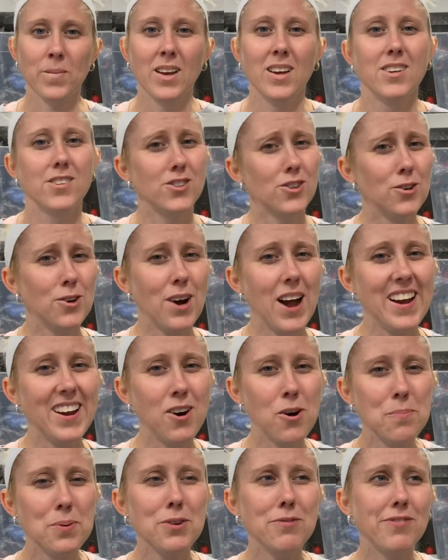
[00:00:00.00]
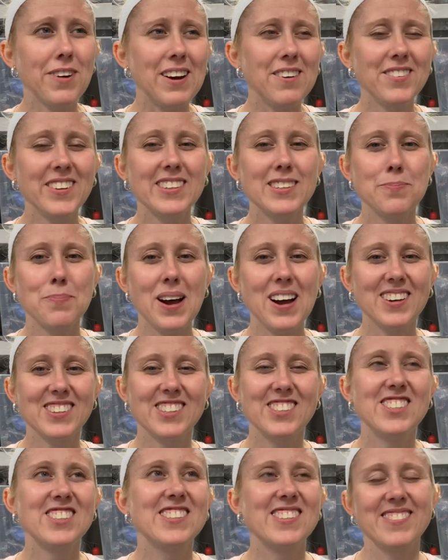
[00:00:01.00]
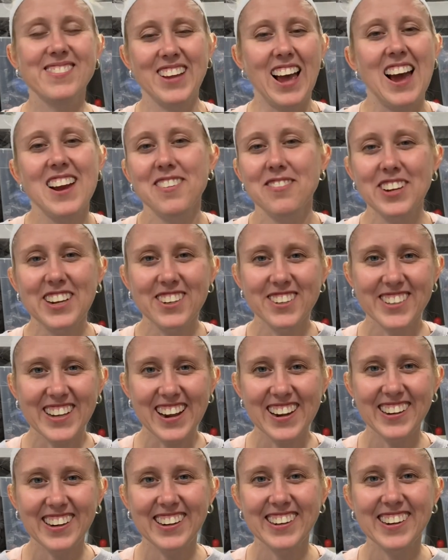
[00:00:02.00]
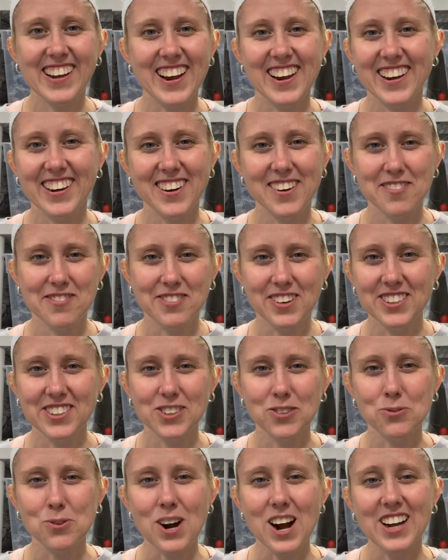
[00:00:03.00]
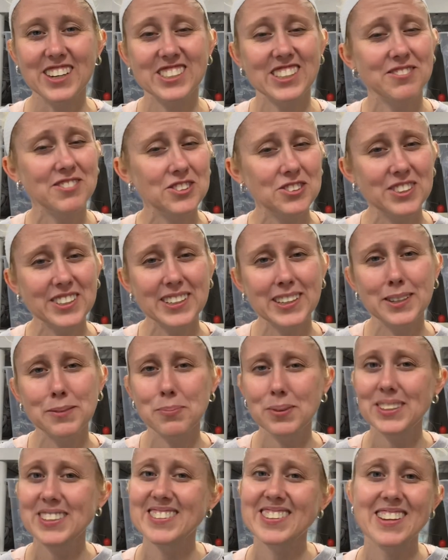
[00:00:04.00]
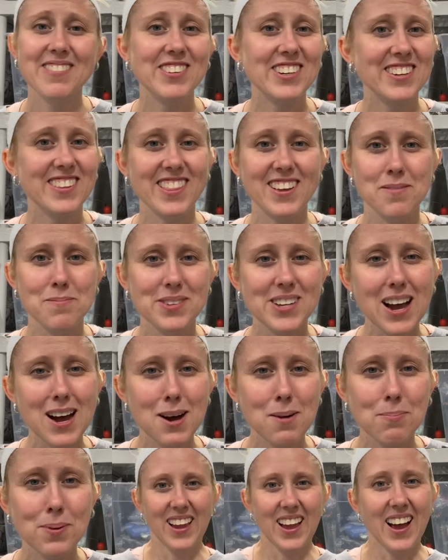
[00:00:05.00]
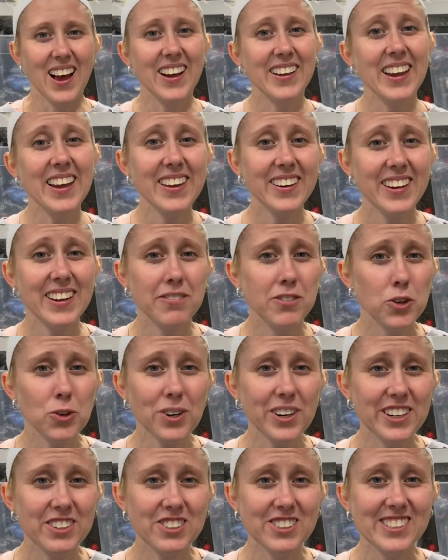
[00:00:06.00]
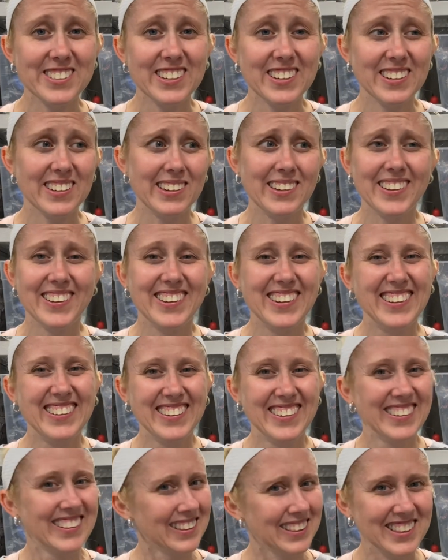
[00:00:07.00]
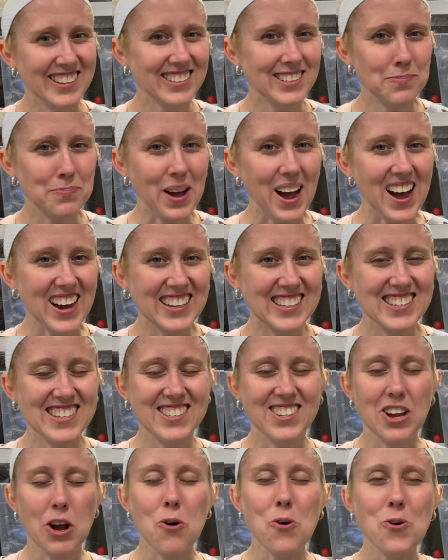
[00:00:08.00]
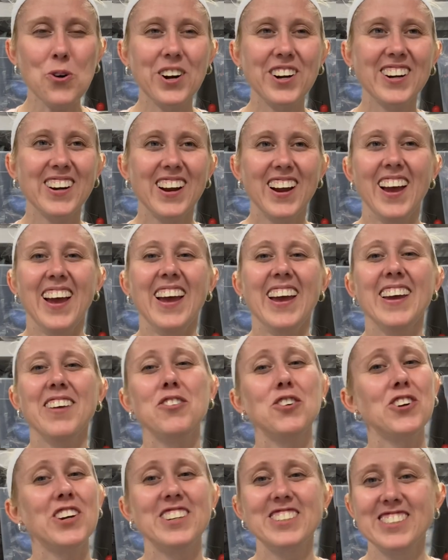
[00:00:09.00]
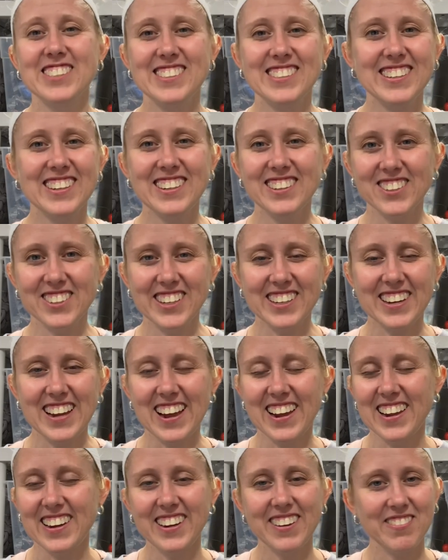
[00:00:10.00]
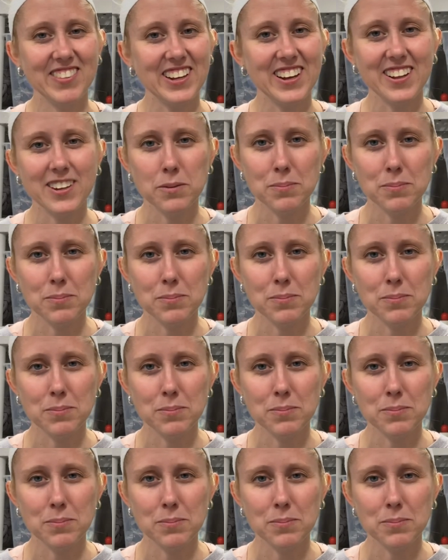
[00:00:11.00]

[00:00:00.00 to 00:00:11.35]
So I hope you found this box just kind of entertaining and fun to watch. If you did, please give it a thumbs up. Again, if you're interested in this box or if you're interested in looking at any of the other